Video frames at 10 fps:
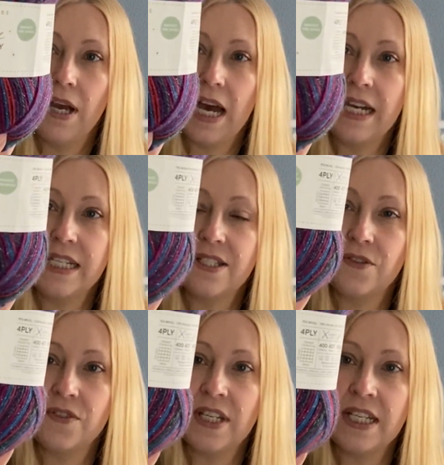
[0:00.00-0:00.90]
and it's sort
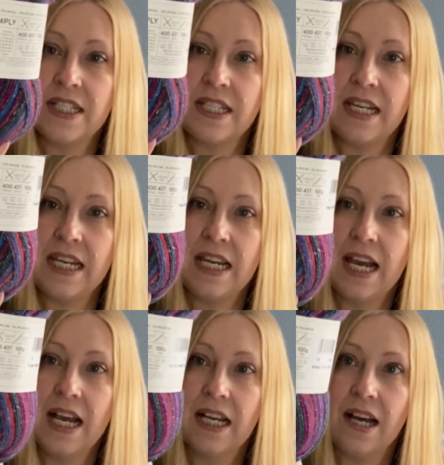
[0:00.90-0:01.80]
of tinsely
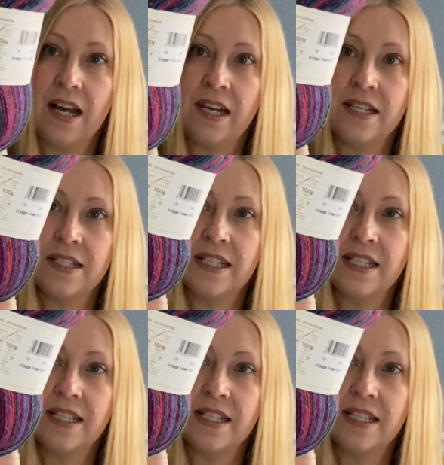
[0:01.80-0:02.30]
colours,